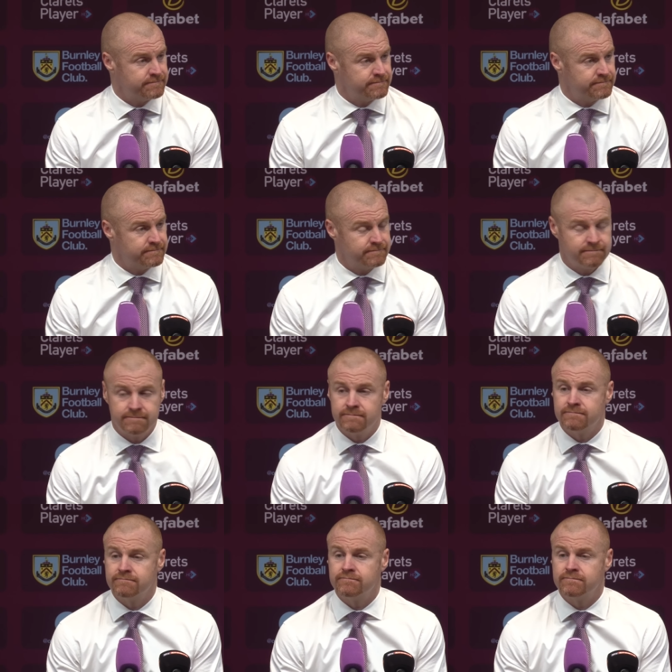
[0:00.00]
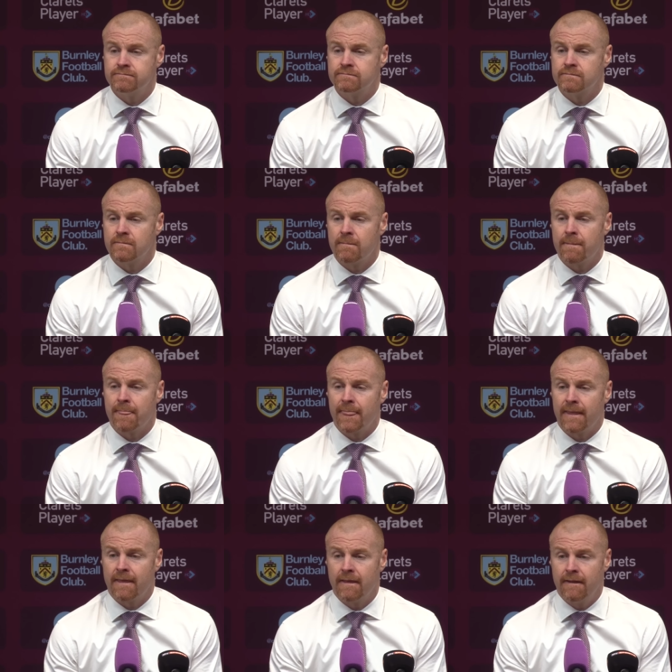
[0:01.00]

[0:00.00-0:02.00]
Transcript: With Jeff, is that something you see in training?